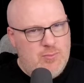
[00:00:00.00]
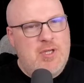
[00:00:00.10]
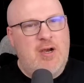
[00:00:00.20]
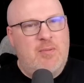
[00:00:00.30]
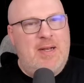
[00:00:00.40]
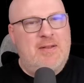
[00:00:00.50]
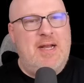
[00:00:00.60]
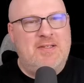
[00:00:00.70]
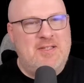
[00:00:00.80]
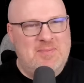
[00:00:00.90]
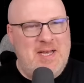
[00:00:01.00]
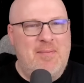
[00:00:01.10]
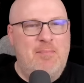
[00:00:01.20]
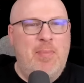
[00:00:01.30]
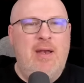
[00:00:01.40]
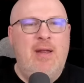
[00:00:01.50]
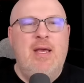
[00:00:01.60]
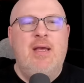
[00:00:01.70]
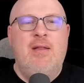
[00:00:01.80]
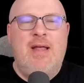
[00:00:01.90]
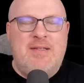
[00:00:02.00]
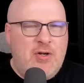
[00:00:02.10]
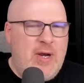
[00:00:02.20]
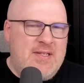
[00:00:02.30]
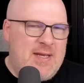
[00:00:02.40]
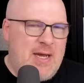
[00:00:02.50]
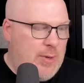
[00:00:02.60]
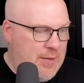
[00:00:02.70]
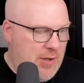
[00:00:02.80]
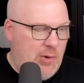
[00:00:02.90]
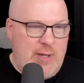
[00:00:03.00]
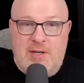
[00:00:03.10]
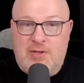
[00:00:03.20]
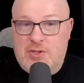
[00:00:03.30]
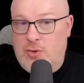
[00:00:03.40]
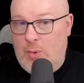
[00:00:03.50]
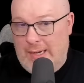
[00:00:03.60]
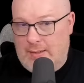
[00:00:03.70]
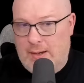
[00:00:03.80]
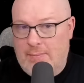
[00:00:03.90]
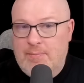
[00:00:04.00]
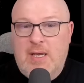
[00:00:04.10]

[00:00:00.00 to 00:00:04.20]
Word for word: We'll talk about that sometime. But that's a great segue, though, into WoTCon.